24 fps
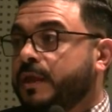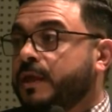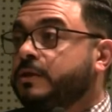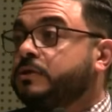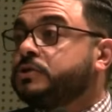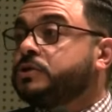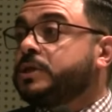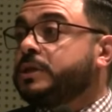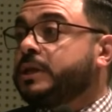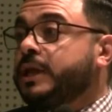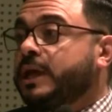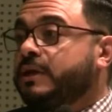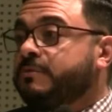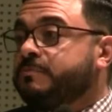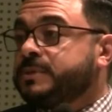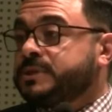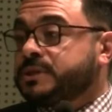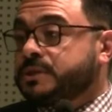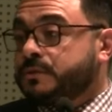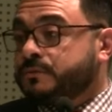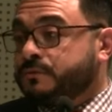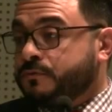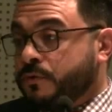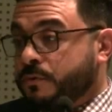There's a lot of
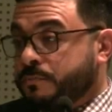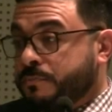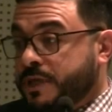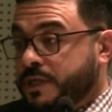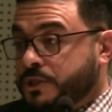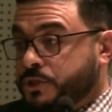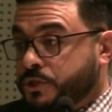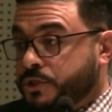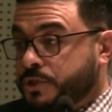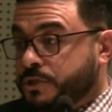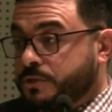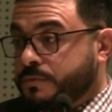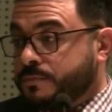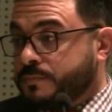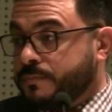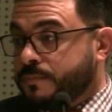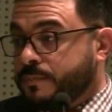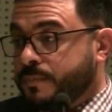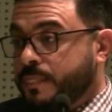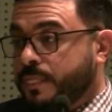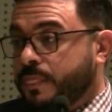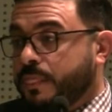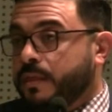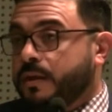
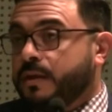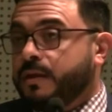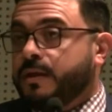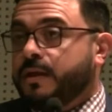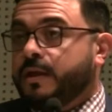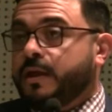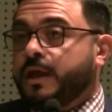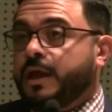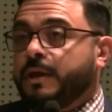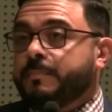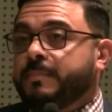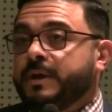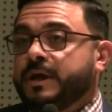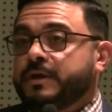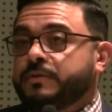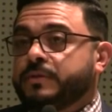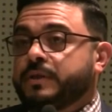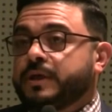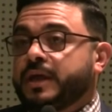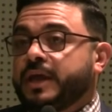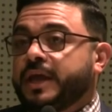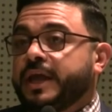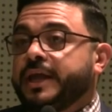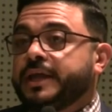misinformation
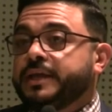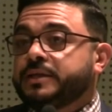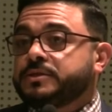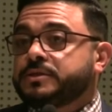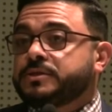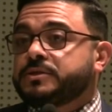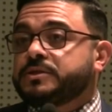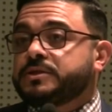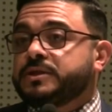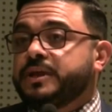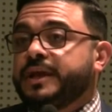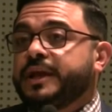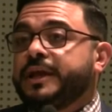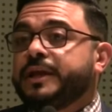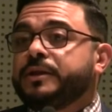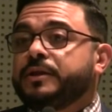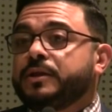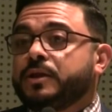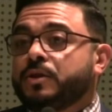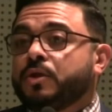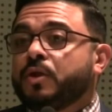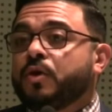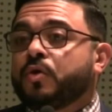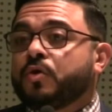about the case
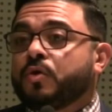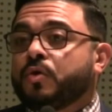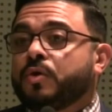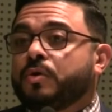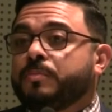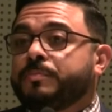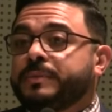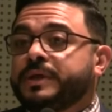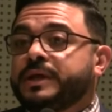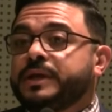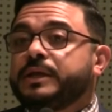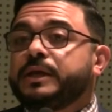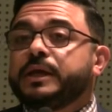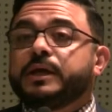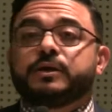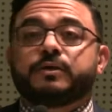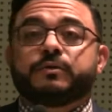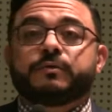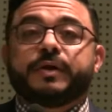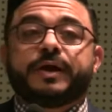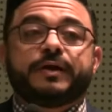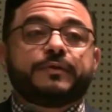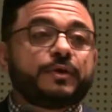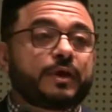in the local media and
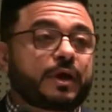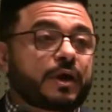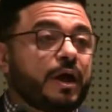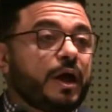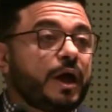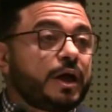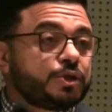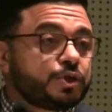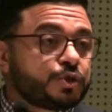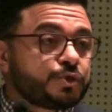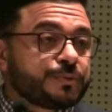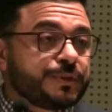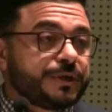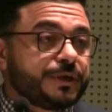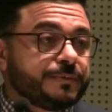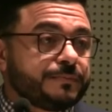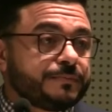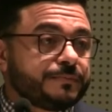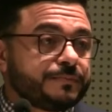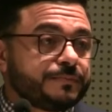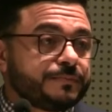around the country.